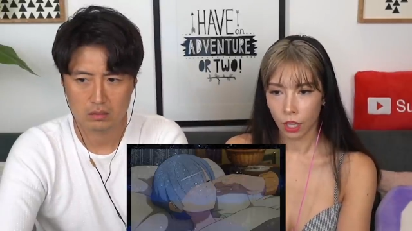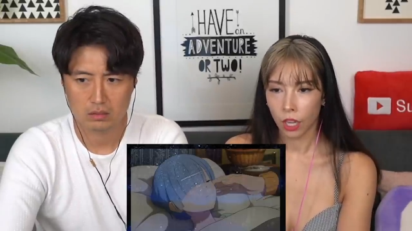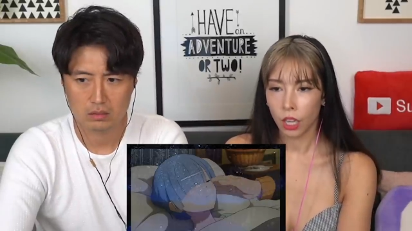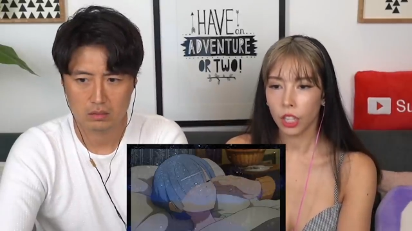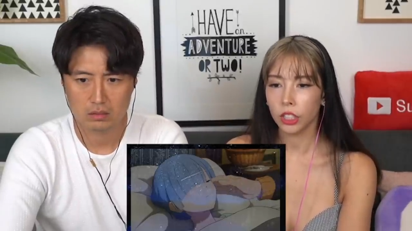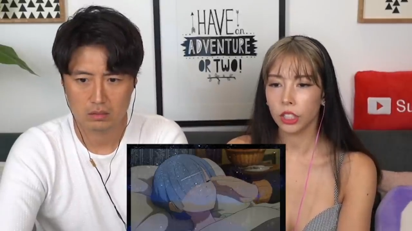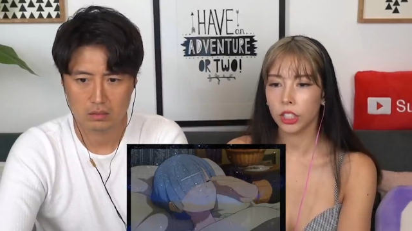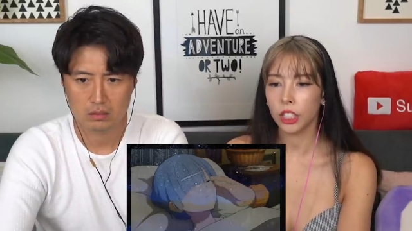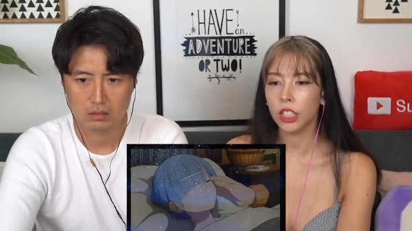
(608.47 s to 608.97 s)
Speaker 1: Her
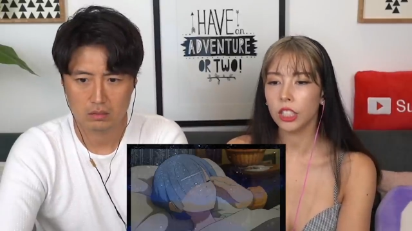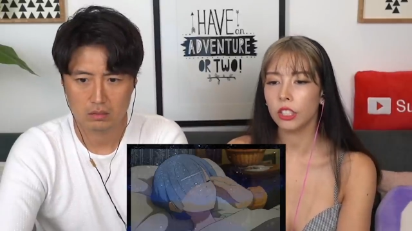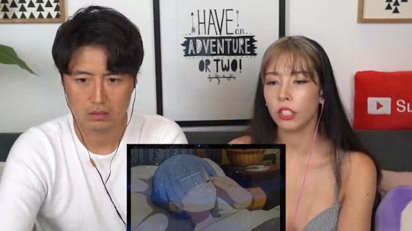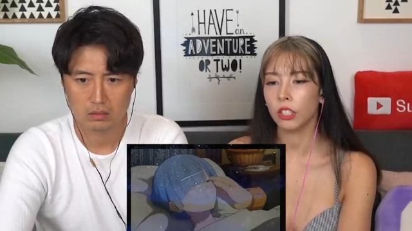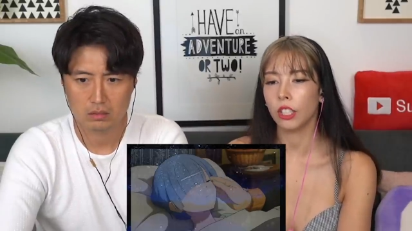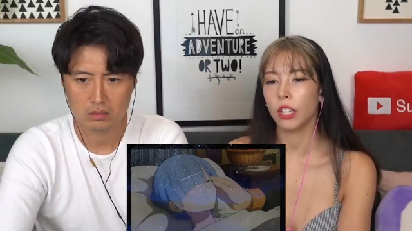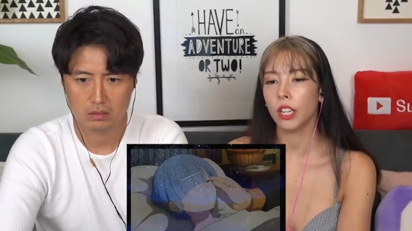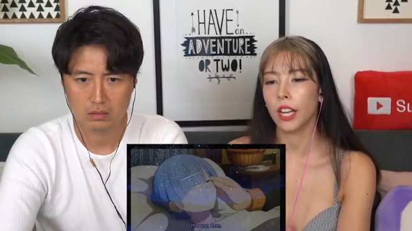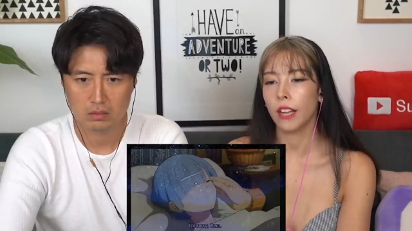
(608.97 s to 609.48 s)
sister
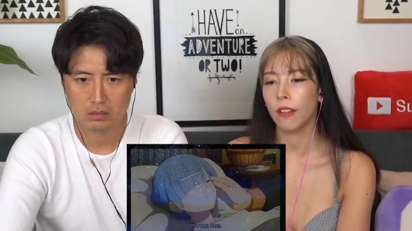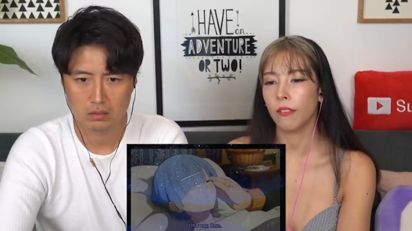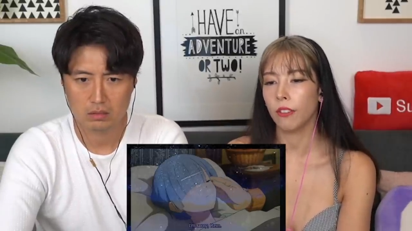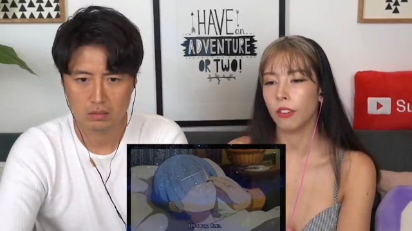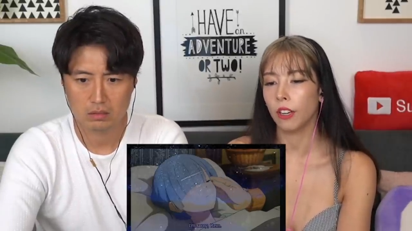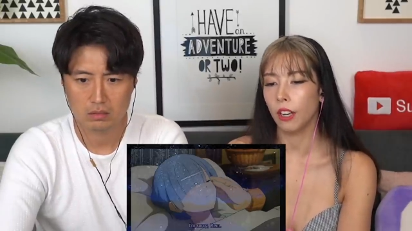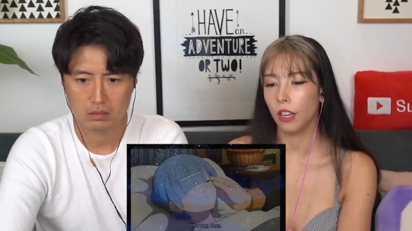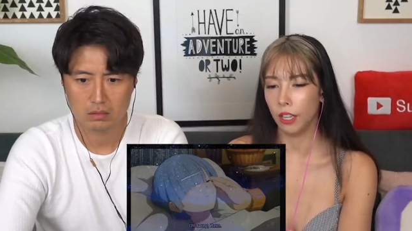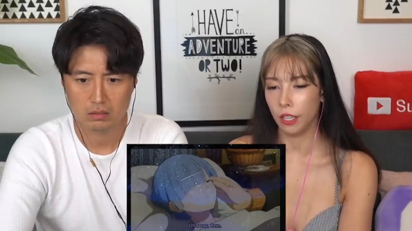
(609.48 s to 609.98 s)
couldn't have
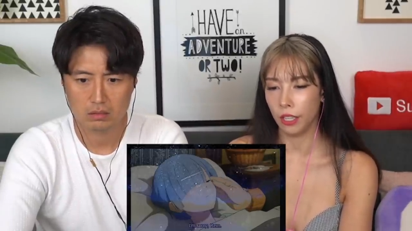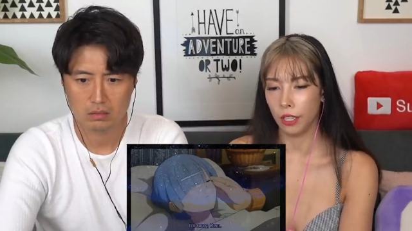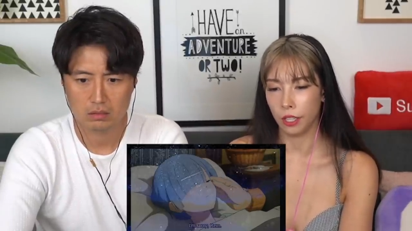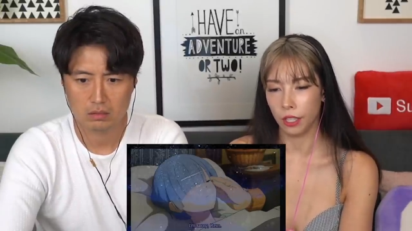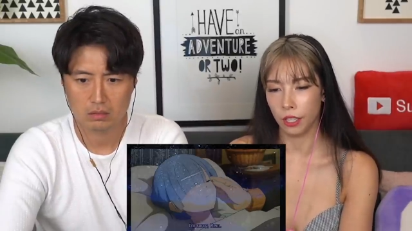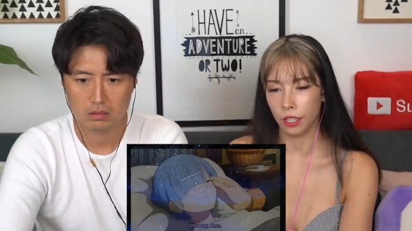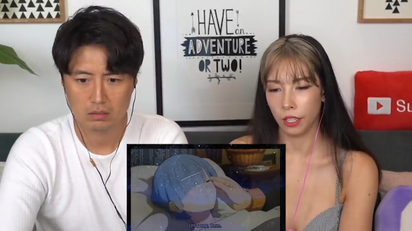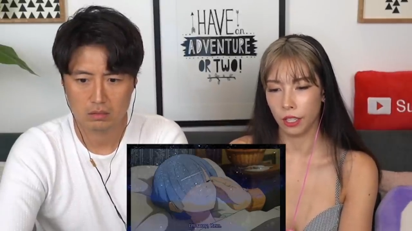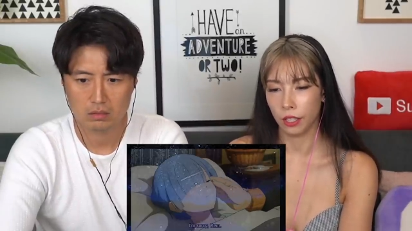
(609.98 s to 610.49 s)
forgotten
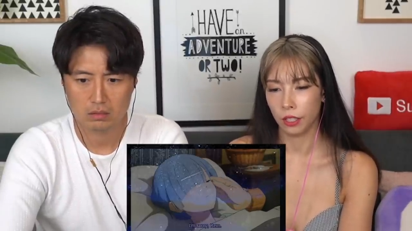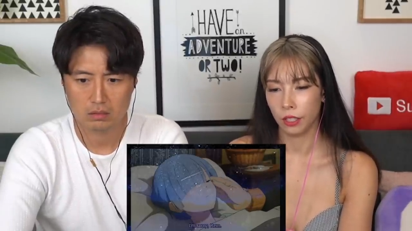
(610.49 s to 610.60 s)
her.